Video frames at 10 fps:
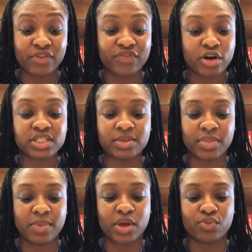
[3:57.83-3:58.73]
First
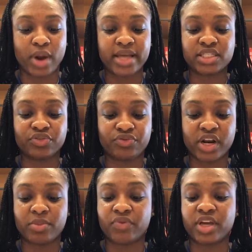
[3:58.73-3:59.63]
Amendment right to
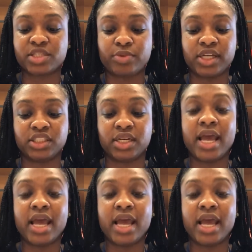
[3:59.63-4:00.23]
freedom of expression